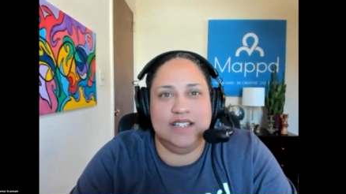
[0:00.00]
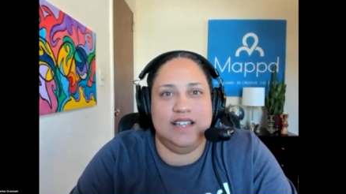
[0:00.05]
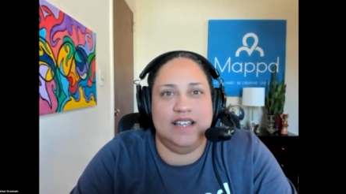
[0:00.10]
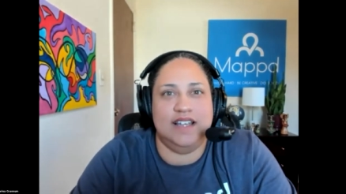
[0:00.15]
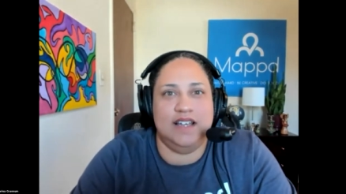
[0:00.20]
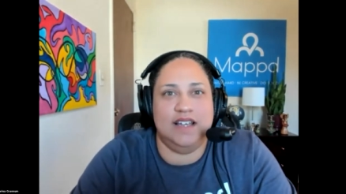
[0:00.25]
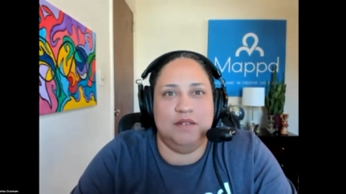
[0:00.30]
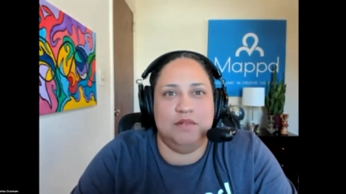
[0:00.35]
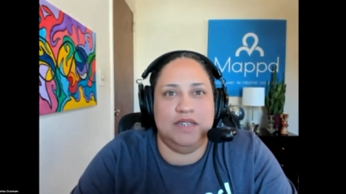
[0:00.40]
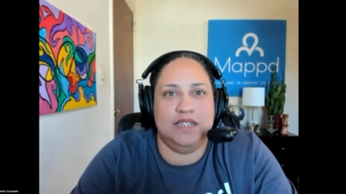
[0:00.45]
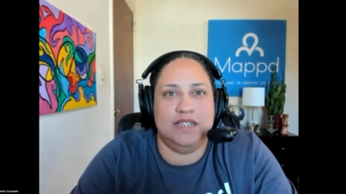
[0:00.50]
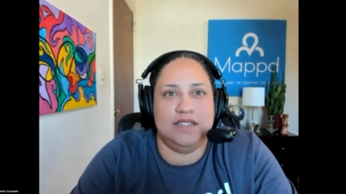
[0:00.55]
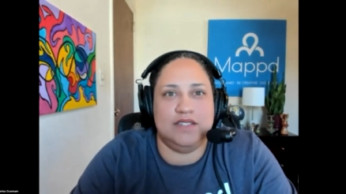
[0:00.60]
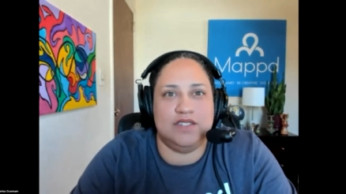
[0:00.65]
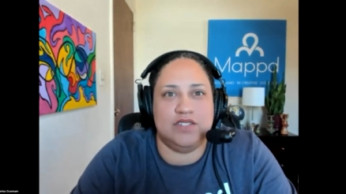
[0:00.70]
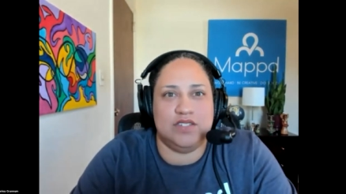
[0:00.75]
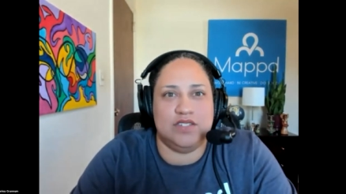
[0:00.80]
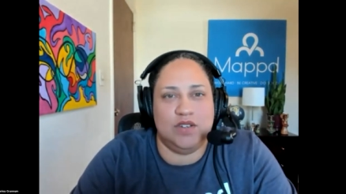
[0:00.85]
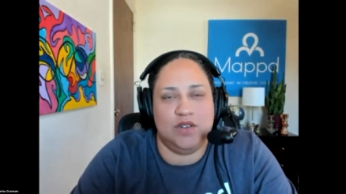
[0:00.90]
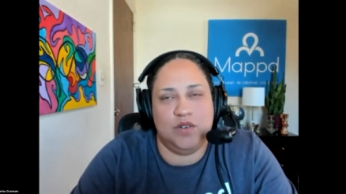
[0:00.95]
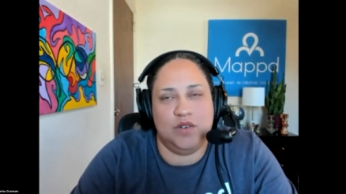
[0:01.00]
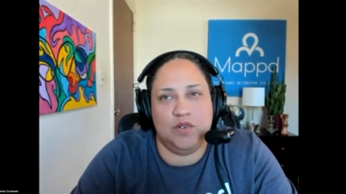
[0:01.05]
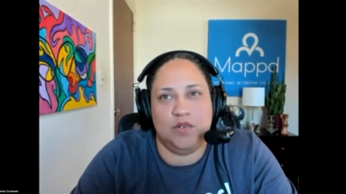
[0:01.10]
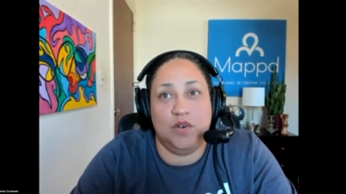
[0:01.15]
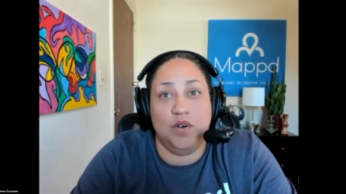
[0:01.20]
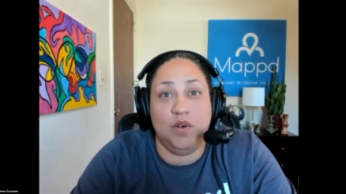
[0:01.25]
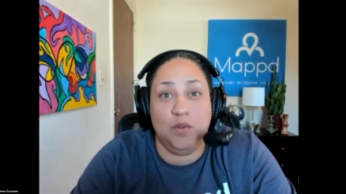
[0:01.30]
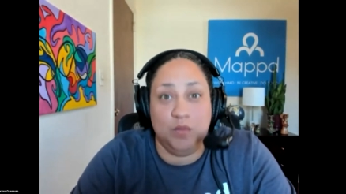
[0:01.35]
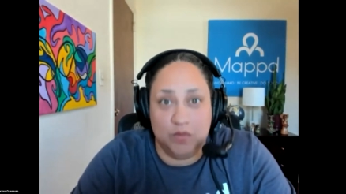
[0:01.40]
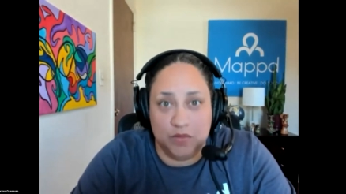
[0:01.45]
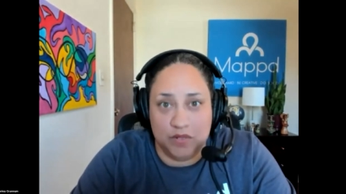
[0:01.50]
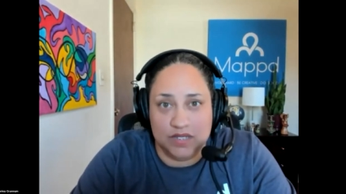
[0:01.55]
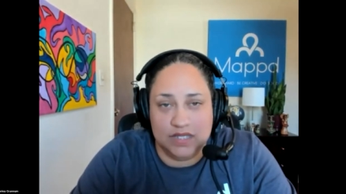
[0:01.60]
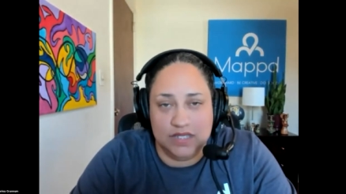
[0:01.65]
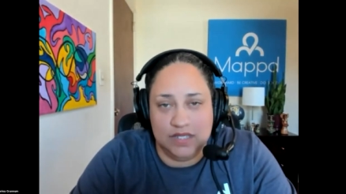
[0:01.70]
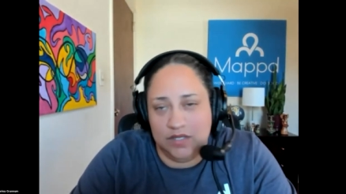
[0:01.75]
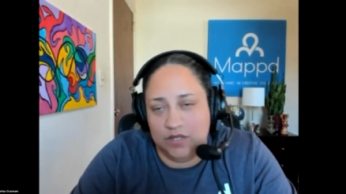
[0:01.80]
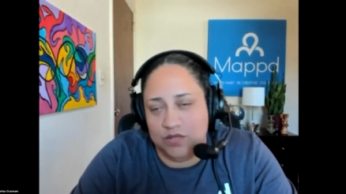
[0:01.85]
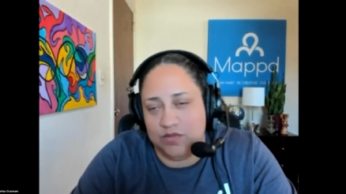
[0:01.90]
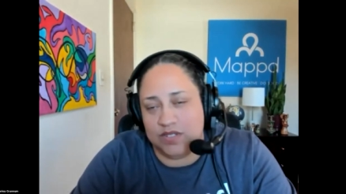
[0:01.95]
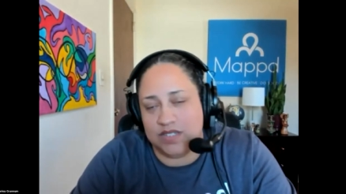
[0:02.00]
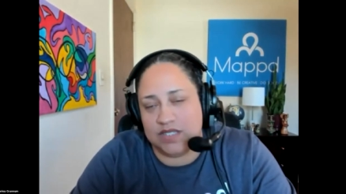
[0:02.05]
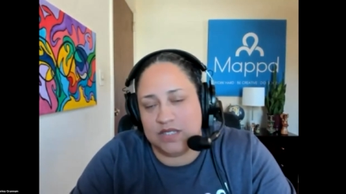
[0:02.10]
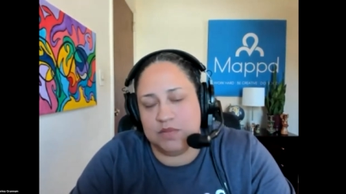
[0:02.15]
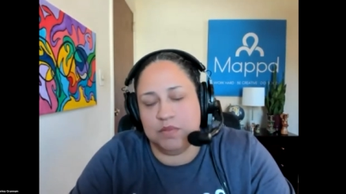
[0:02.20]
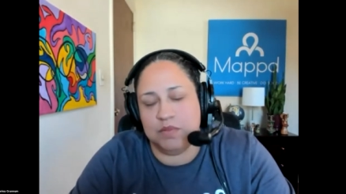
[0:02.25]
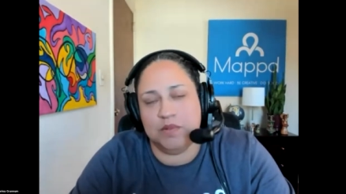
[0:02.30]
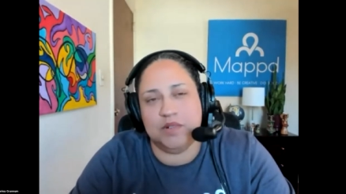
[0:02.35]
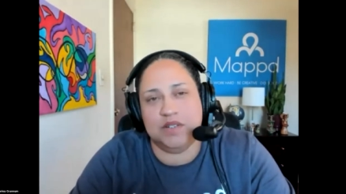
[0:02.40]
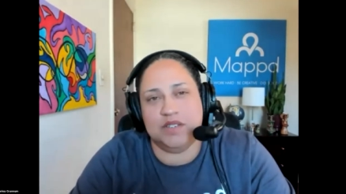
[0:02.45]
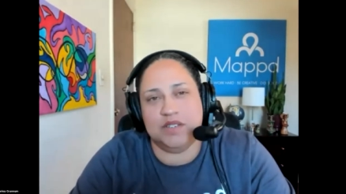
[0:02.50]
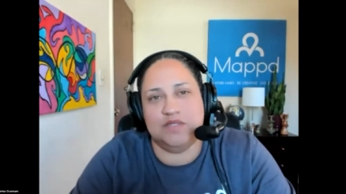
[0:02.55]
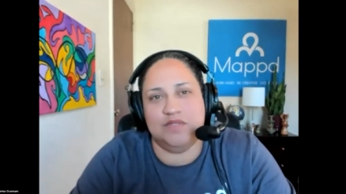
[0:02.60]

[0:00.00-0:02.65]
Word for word: Um, and so hopefully you've explored